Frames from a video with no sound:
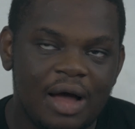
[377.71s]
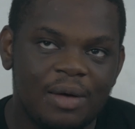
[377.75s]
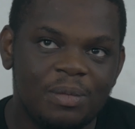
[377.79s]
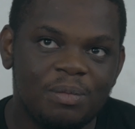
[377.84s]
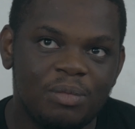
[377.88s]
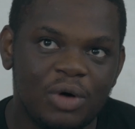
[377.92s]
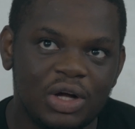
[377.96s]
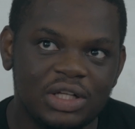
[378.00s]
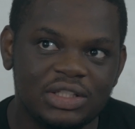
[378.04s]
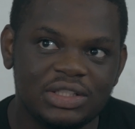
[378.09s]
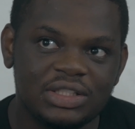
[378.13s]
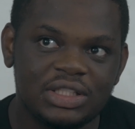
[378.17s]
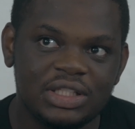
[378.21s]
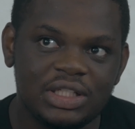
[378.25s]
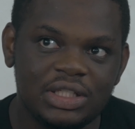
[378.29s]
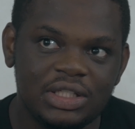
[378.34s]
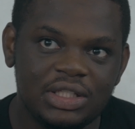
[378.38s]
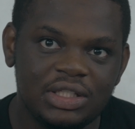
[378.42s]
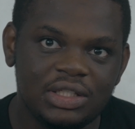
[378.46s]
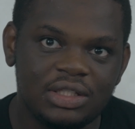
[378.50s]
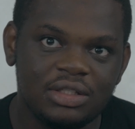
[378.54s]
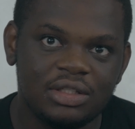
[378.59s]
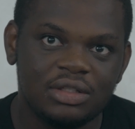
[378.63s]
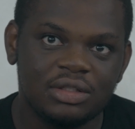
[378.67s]
But
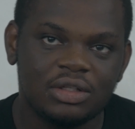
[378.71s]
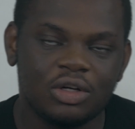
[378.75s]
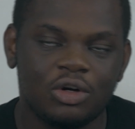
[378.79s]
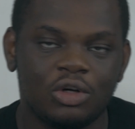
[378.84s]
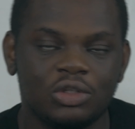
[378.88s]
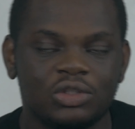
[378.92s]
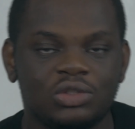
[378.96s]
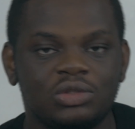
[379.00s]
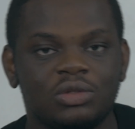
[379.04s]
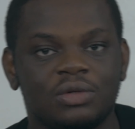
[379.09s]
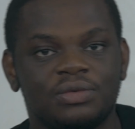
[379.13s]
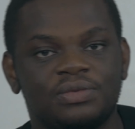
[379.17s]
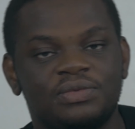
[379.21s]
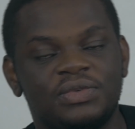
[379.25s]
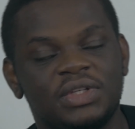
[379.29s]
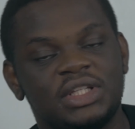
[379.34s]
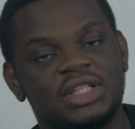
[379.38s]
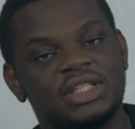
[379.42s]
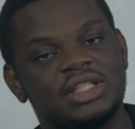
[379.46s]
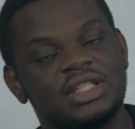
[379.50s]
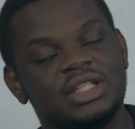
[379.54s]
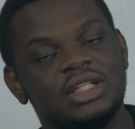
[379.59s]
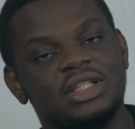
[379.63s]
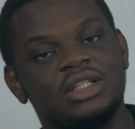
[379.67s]
the cost of
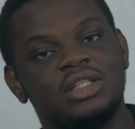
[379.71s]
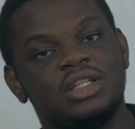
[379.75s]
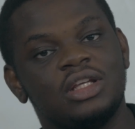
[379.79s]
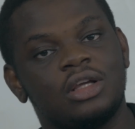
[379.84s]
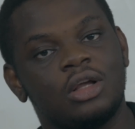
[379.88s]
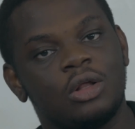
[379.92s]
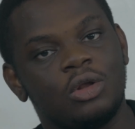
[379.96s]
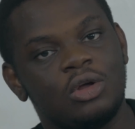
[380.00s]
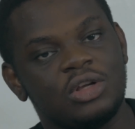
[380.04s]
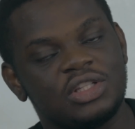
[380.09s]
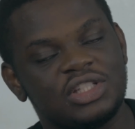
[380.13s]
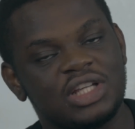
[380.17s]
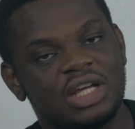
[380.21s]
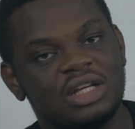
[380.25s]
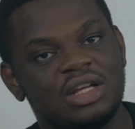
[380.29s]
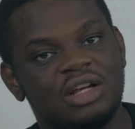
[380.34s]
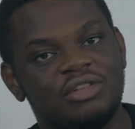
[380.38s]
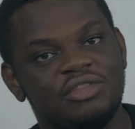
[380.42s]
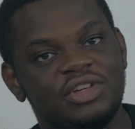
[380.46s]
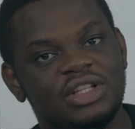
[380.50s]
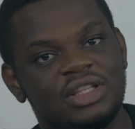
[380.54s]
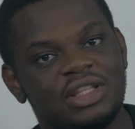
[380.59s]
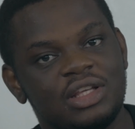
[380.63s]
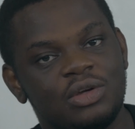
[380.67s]
fixing the clutch and
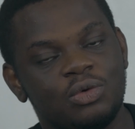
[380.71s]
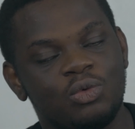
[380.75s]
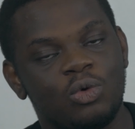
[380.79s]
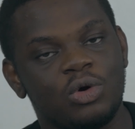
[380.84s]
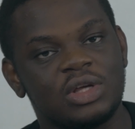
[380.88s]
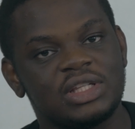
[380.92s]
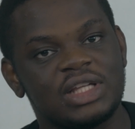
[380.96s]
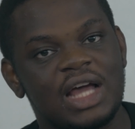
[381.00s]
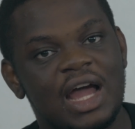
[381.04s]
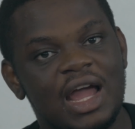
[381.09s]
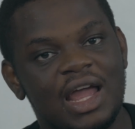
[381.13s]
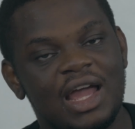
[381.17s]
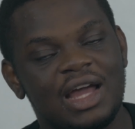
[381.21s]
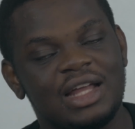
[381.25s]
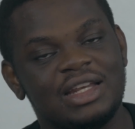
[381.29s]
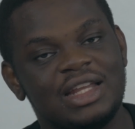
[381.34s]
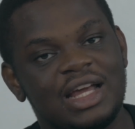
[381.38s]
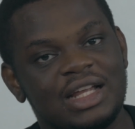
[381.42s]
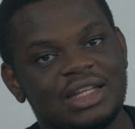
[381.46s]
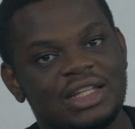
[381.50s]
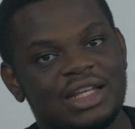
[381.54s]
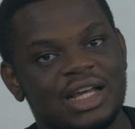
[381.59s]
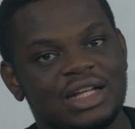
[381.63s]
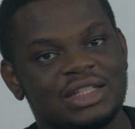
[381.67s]
everything was higher
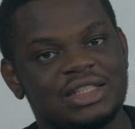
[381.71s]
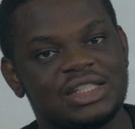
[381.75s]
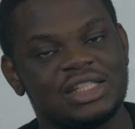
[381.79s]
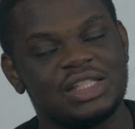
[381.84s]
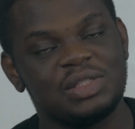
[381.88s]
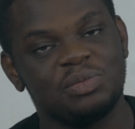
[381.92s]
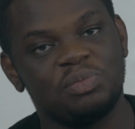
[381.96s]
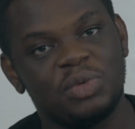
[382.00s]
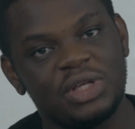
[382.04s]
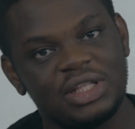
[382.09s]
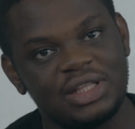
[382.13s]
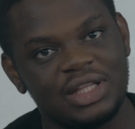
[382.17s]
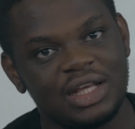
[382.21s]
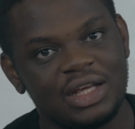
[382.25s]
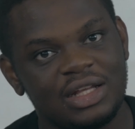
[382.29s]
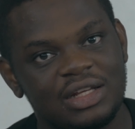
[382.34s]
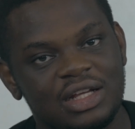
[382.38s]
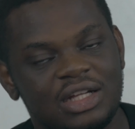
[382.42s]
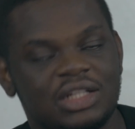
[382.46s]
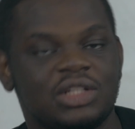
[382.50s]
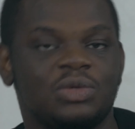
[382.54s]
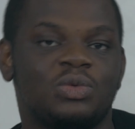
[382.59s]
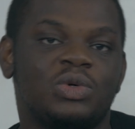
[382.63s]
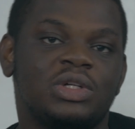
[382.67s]
than he anticipated,
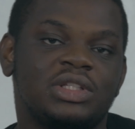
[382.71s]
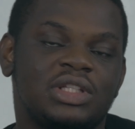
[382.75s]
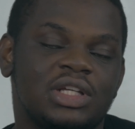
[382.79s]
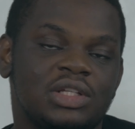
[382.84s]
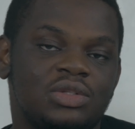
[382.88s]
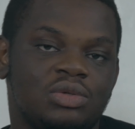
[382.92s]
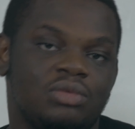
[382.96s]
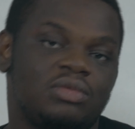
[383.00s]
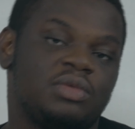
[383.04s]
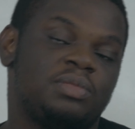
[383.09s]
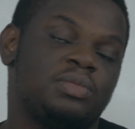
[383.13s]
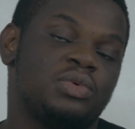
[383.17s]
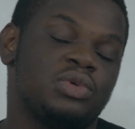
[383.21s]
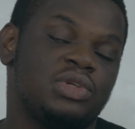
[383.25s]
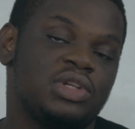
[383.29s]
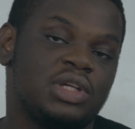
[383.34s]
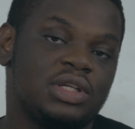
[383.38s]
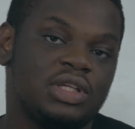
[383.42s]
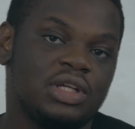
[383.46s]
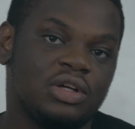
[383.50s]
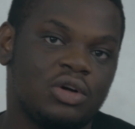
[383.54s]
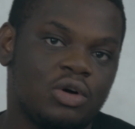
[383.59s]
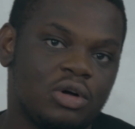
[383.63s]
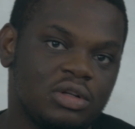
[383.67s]
and he wanted to repudiate
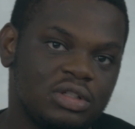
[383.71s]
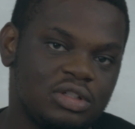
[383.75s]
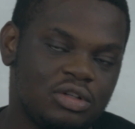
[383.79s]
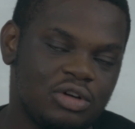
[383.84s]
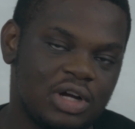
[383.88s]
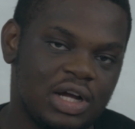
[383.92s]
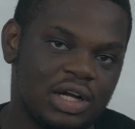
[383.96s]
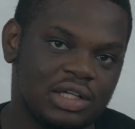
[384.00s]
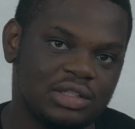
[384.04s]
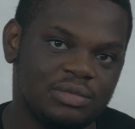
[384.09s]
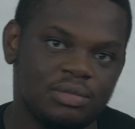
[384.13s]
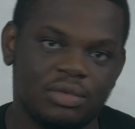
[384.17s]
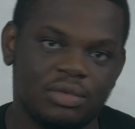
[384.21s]
the contract.